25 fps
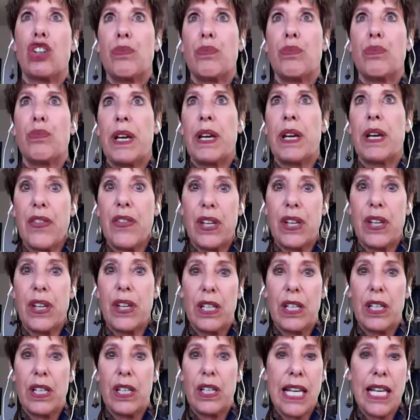me on the,
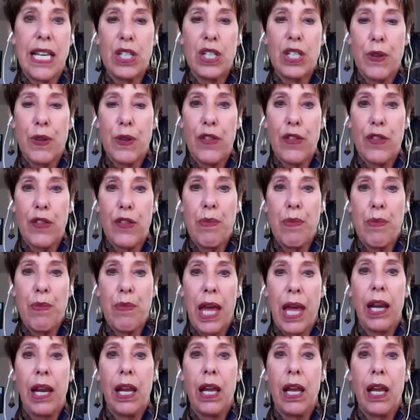while I dance with
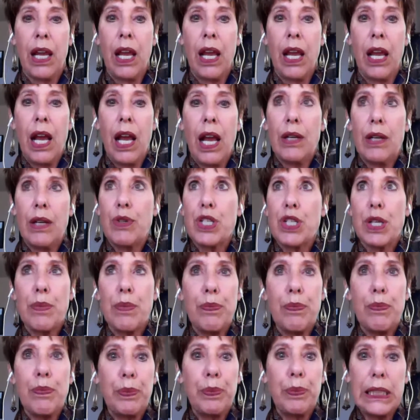other men. And he was
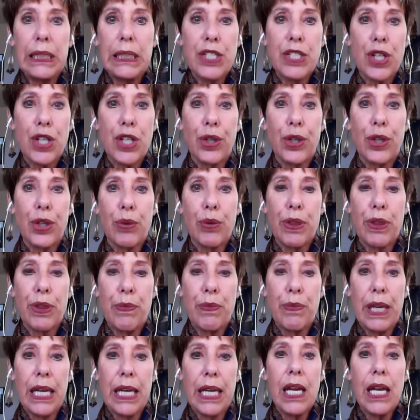completely secure
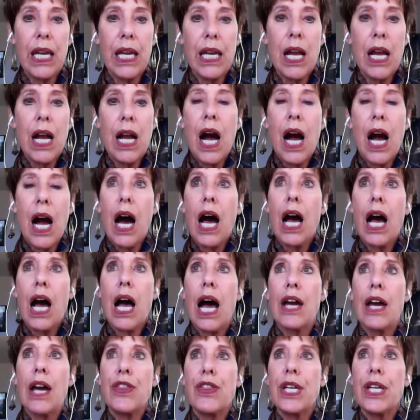with me.
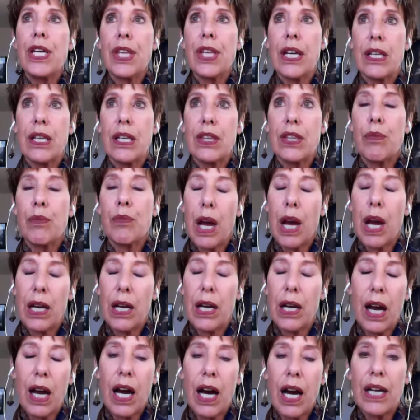I think that a
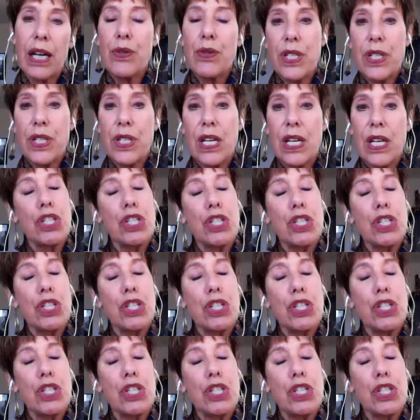guy who says she
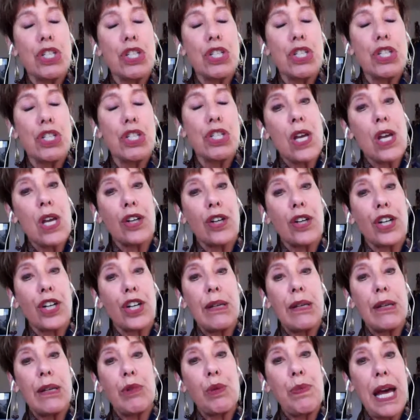doesn't support
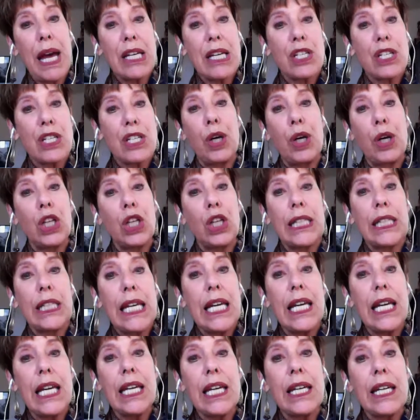my soccer game or
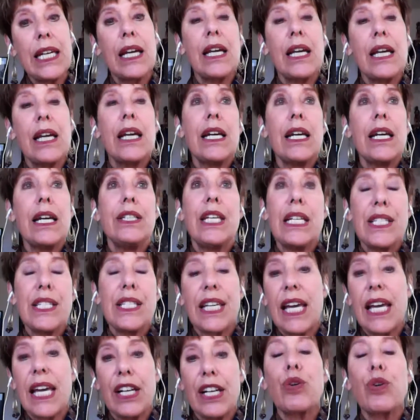basketball league
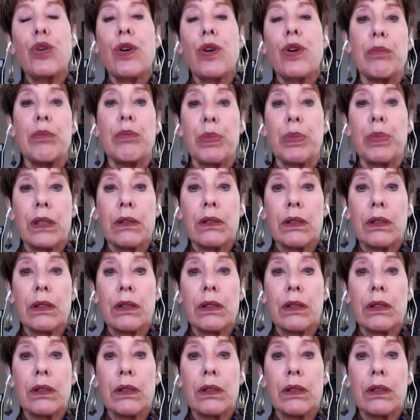needs to get a grip.